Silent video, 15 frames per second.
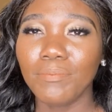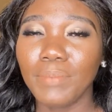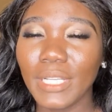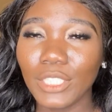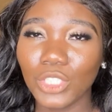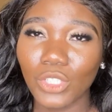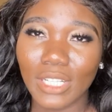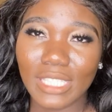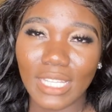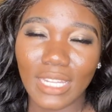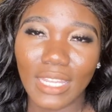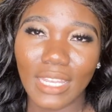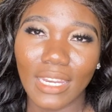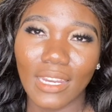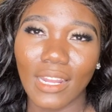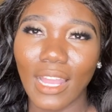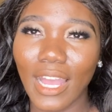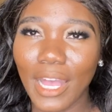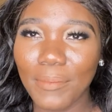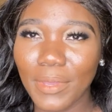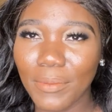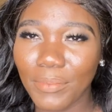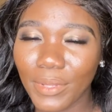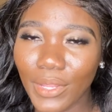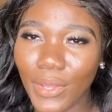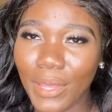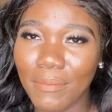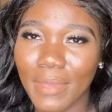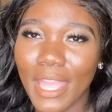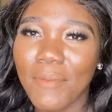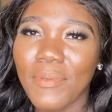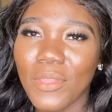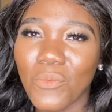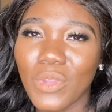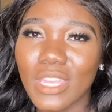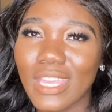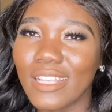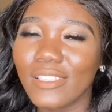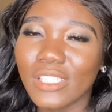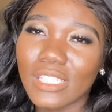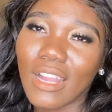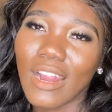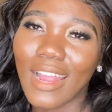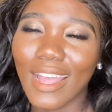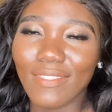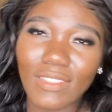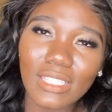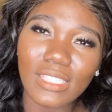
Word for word: be sure to link it in a comment below, and maybe we can start at the